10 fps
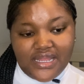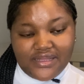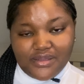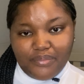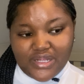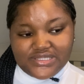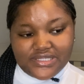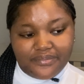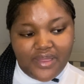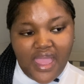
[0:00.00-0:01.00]
at the
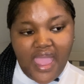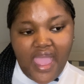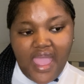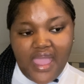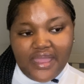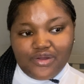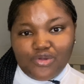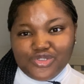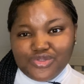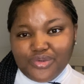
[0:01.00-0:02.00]
bottom and
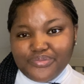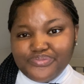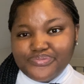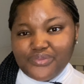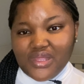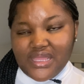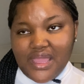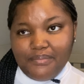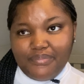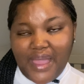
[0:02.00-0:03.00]
also
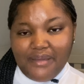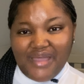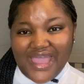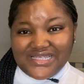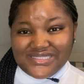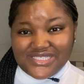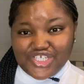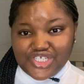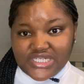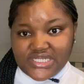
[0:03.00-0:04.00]
here by my
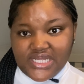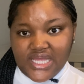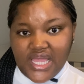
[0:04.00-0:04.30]
incision.